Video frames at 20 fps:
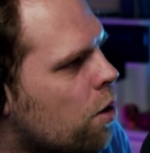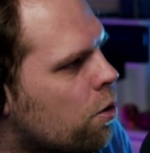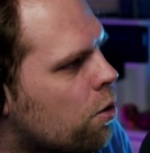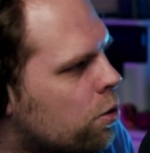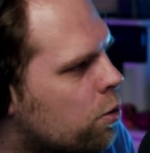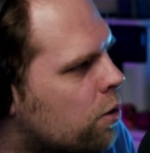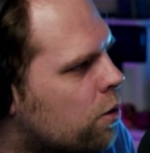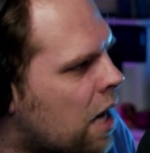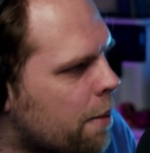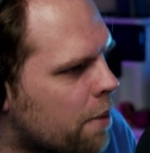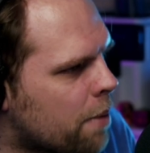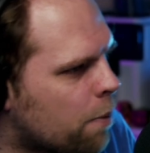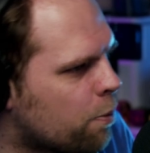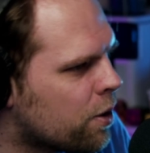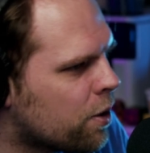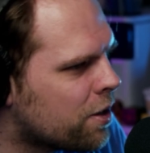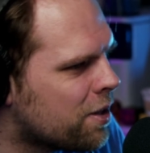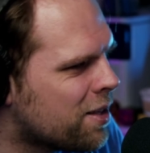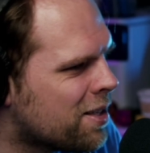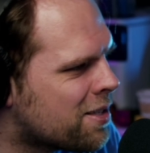who came up
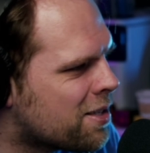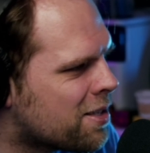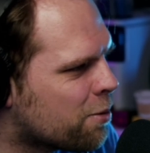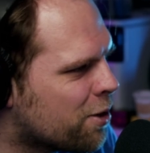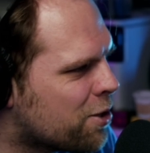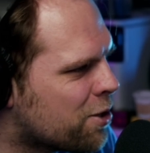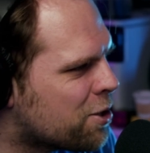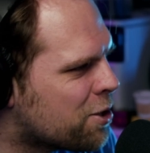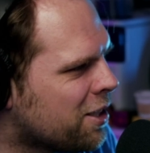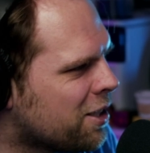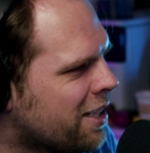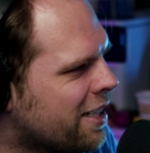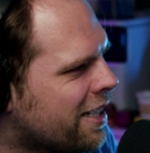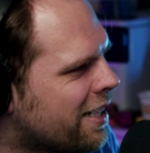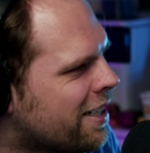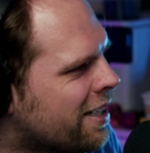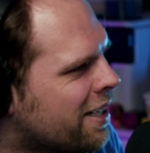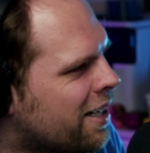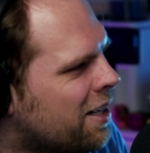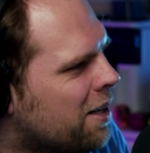with this
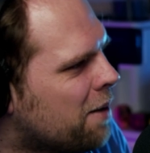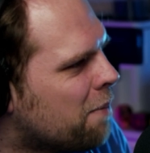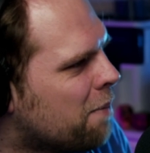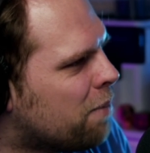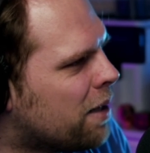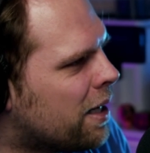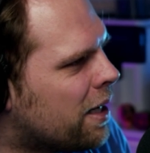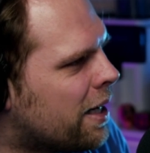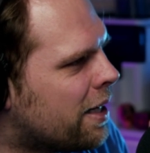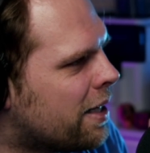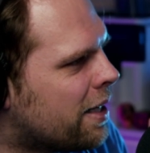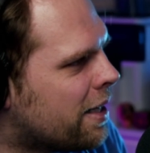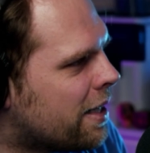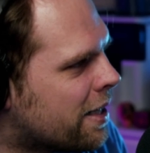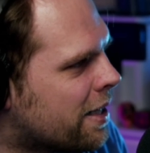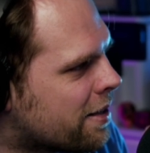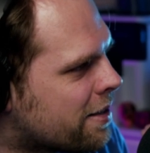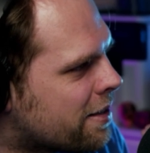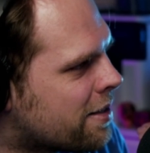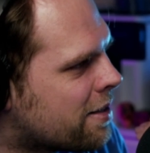originally, but
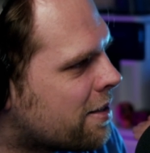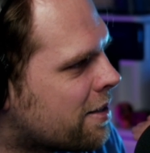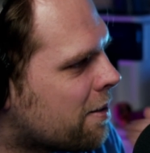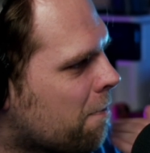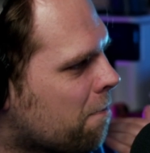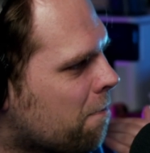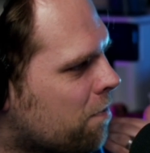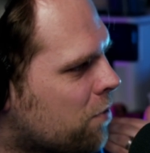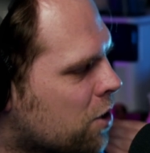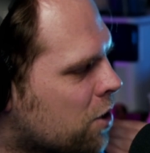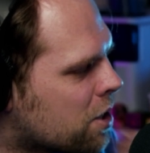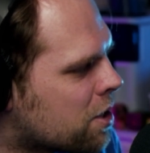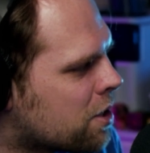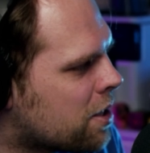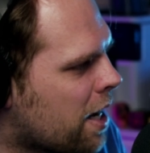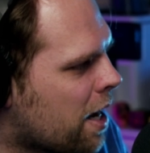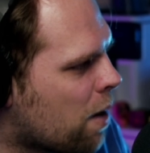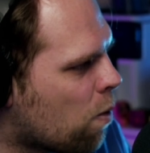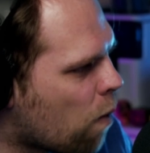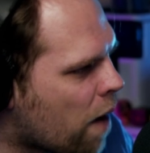it's
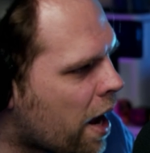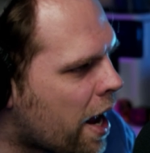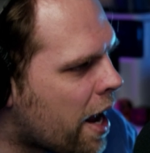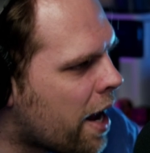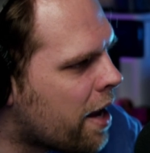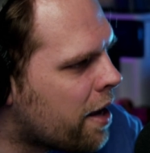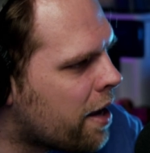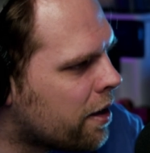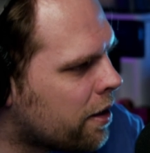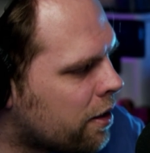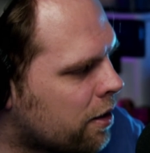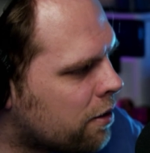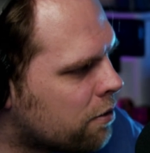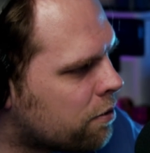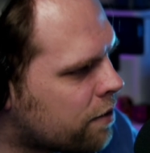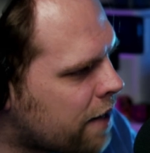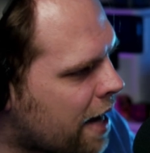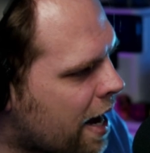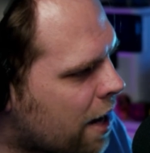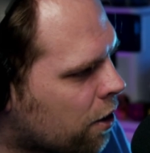just a way
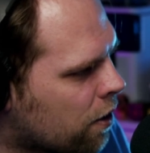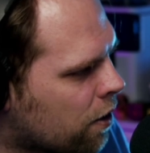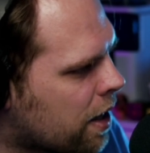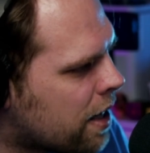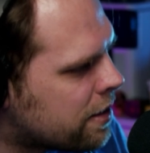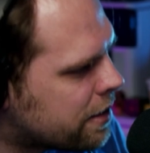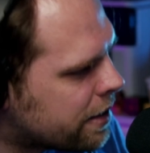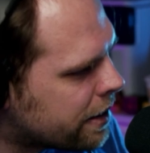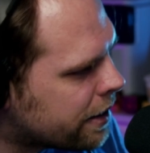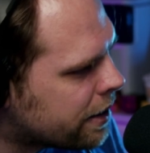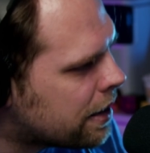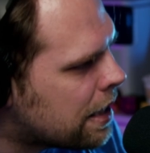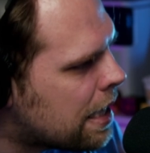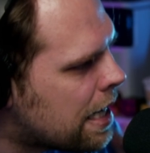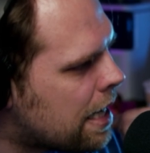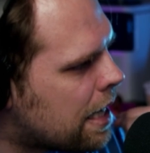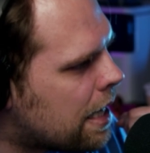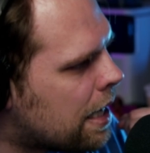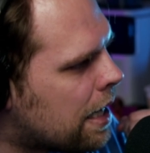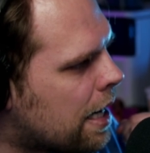of categorizing
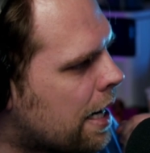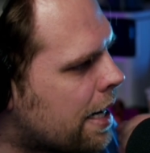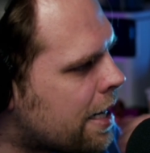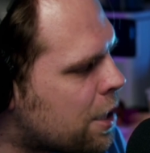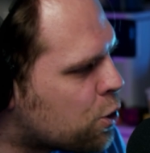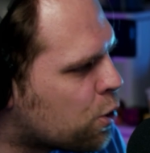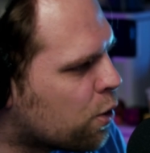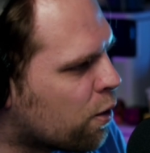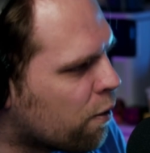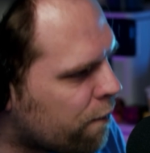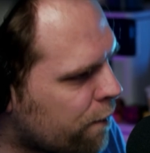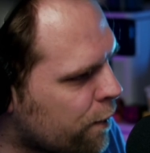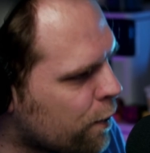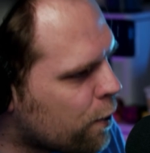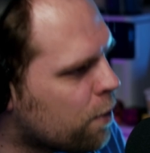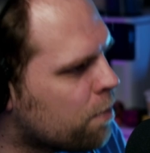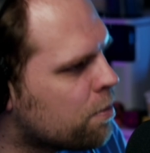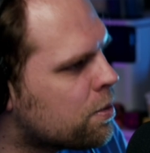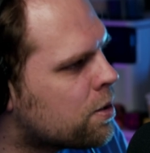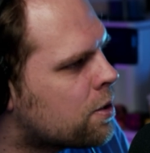each of the
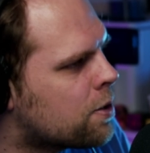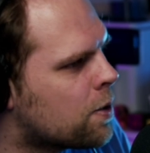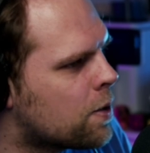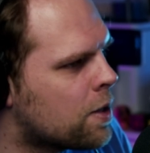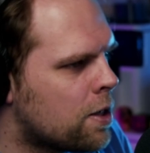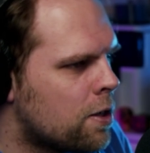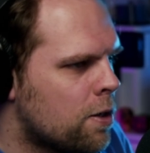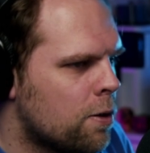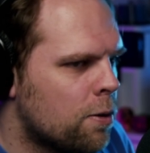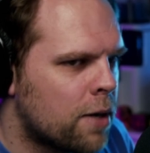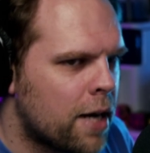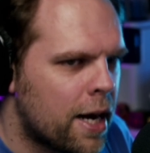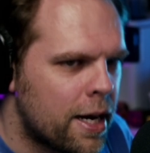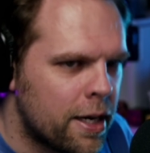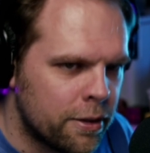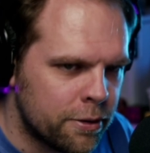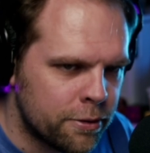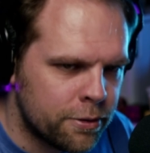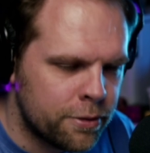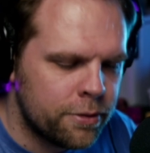films so that you kind
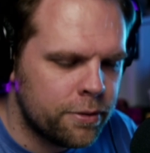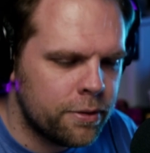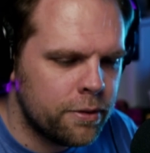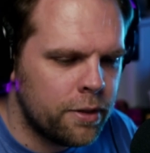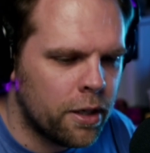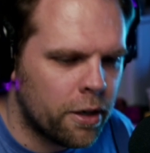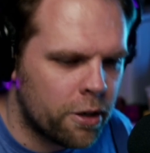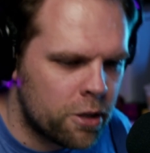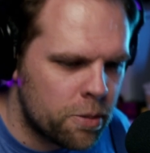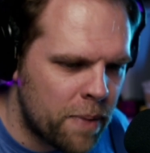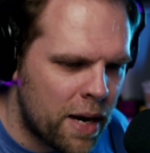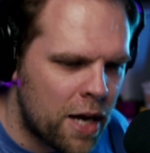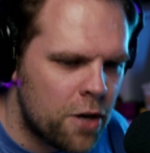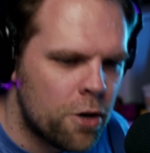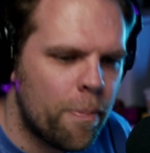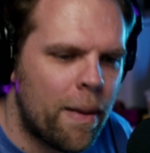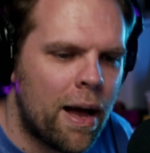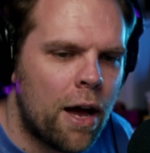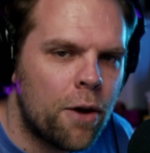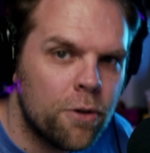of, you know, expand
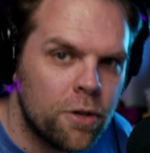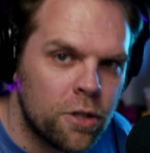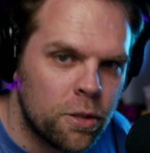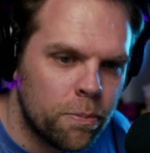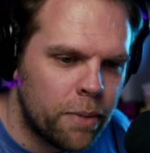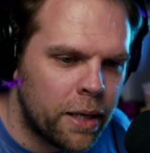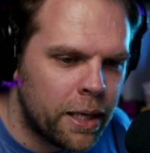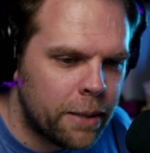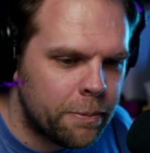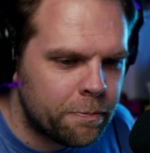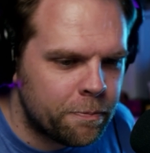your boundaries a bit.